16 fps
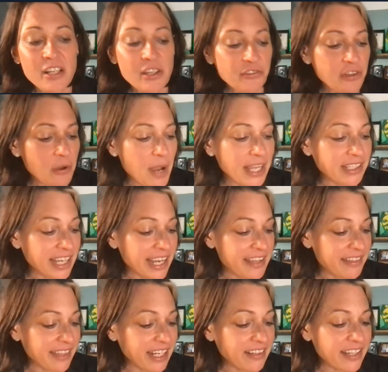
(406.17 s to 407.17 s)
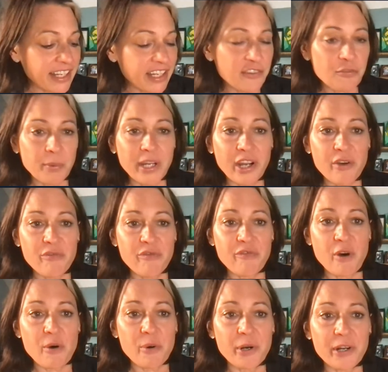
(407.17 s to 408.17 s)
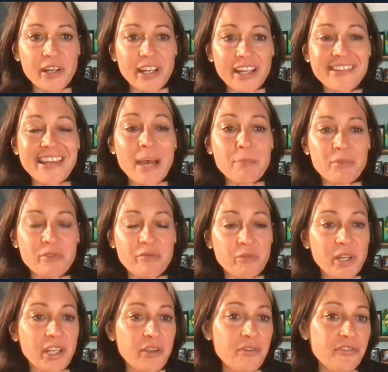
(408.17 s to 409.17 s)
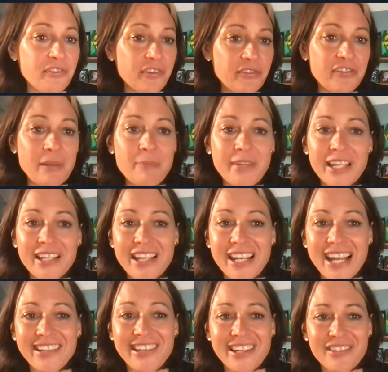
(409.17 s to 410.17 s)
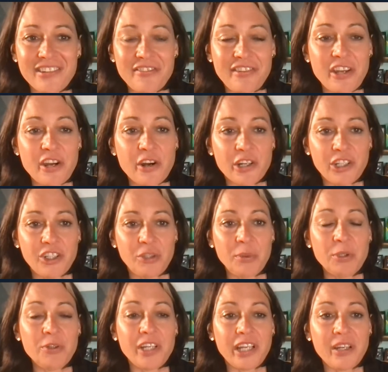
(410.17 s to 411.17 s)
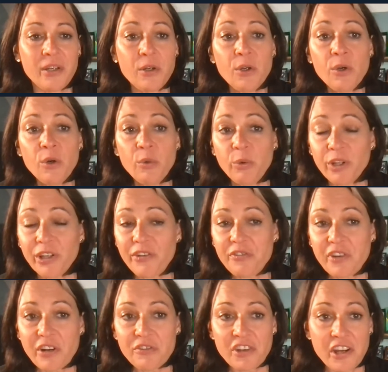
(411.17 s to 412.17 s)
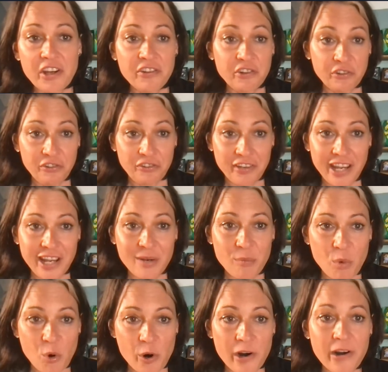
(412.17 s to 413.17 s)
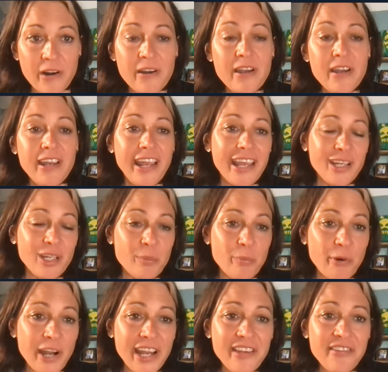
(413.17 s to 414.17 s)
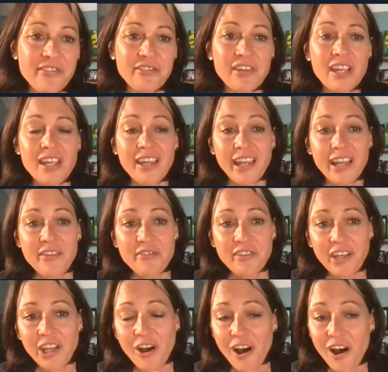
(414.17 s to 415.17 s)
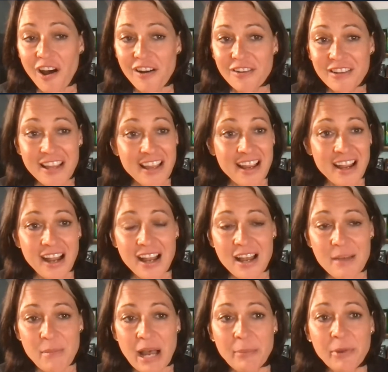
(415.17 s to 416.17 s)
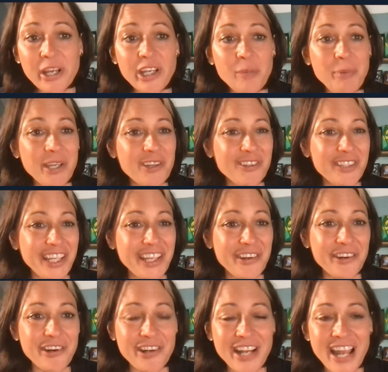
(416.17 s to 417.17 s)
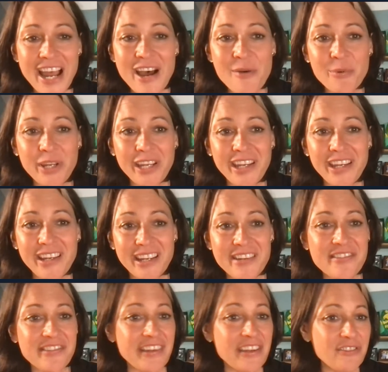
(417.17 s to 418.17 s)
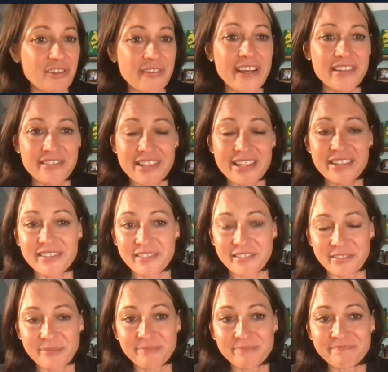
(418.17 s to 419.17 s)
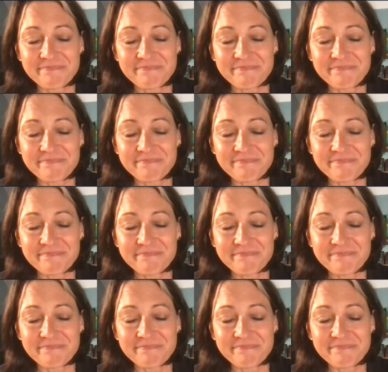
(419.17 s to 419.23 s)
So I think that as we go forward, adaptive reuse is something that I'd like to see our community really start to understand more and embrace. In City Hall, I'm going to be a leader in how we incentivize this.